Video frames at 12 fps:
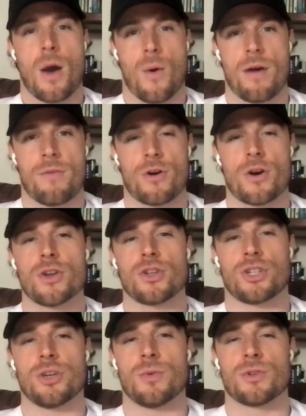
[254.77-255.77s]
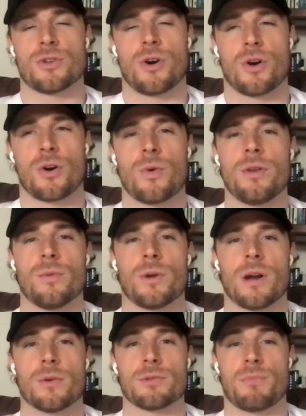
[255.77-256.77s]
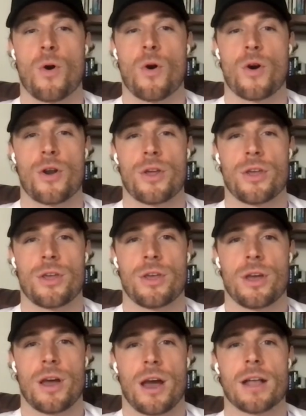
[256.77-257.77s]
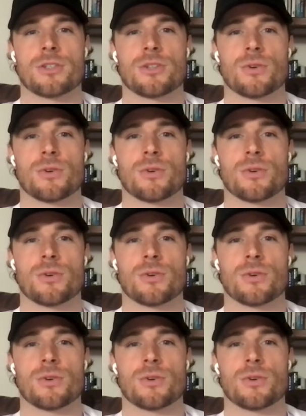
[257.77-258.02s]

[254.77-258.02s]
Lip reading: However, she was not queen when I was born, and